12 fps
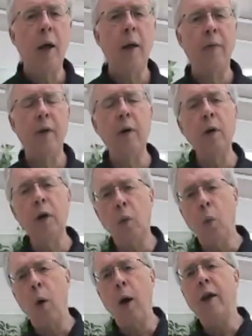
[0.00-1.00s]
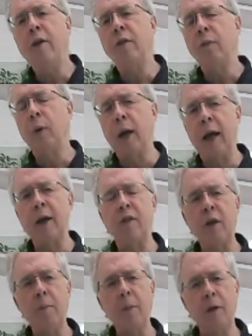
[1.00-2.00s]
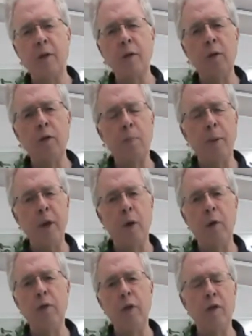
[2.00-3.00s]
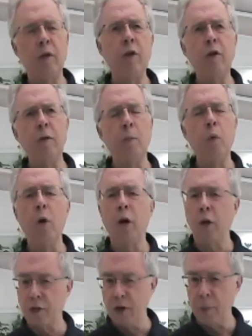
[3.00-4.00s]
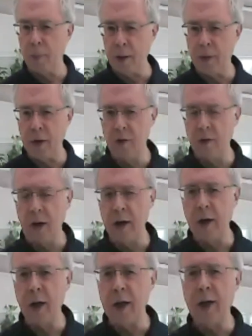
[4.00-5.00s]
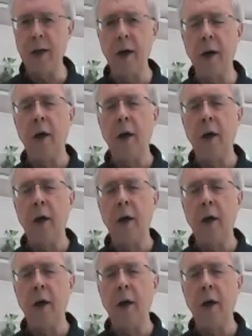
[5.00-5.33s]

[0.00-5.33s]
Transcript: there are ways of relaxing muscles beyond this. This is more an osteopathic technique.